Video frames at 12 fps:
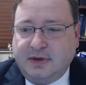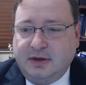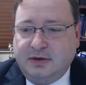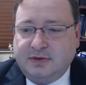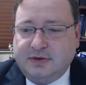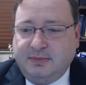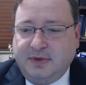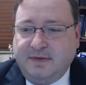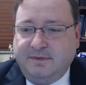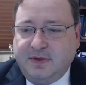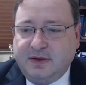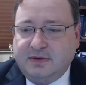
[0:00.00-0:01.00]
something
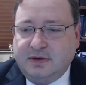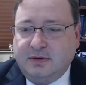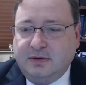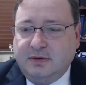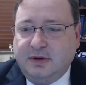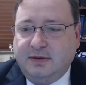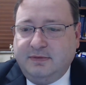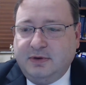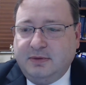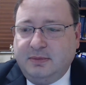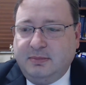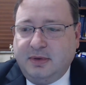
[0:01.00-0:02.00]
physical. If
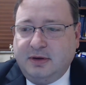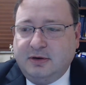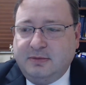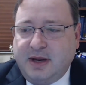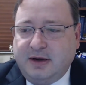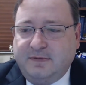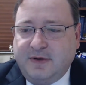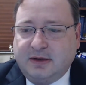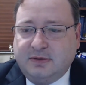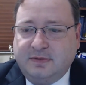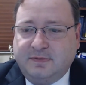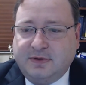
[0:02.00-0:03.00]
you
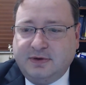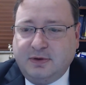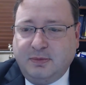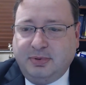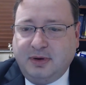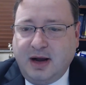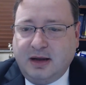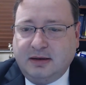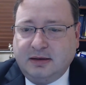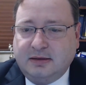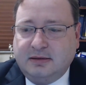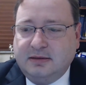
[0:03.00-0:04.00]
manufacture a physical
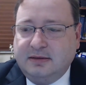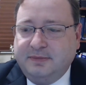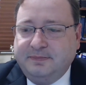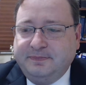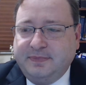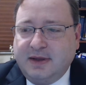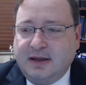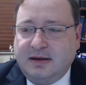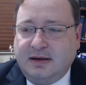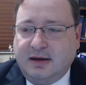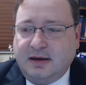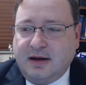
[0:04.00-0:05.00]
product,
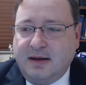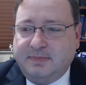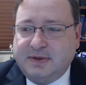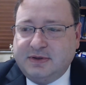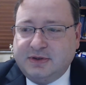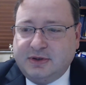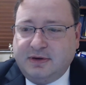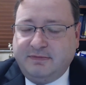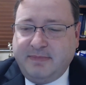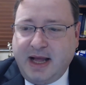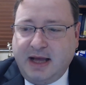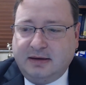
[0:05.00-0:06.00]
a composition of
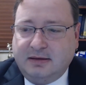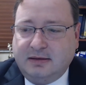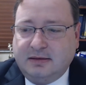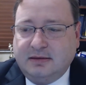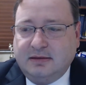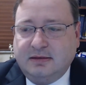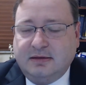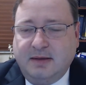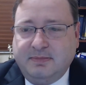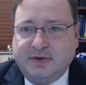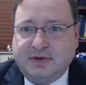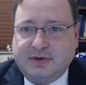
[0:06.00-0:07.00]
matter.
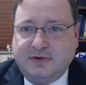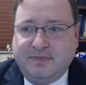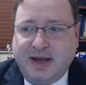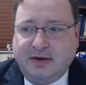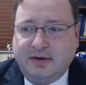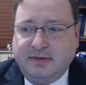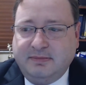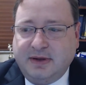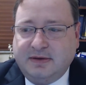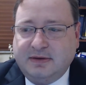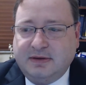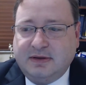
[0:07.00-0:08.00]
Composition of matter can
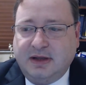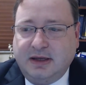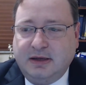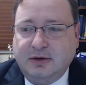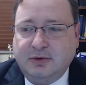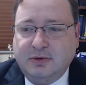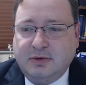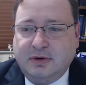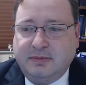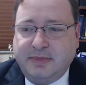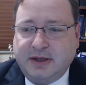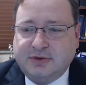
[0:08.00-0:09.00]
be like glue
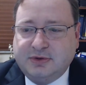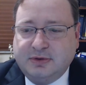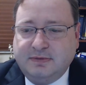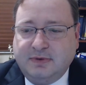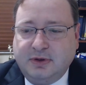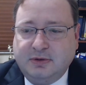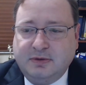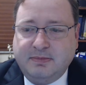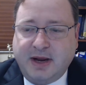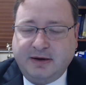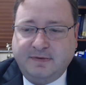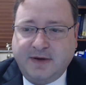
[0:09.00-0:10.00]
or a mixture of glue.
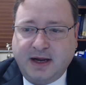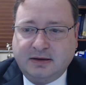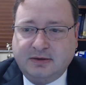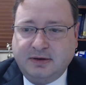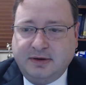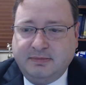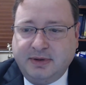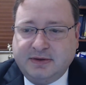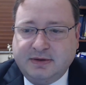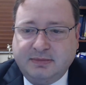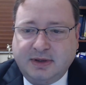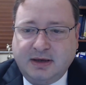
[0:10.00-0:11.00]
Manufacture can be
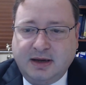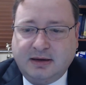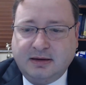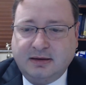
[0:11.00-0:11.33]
something like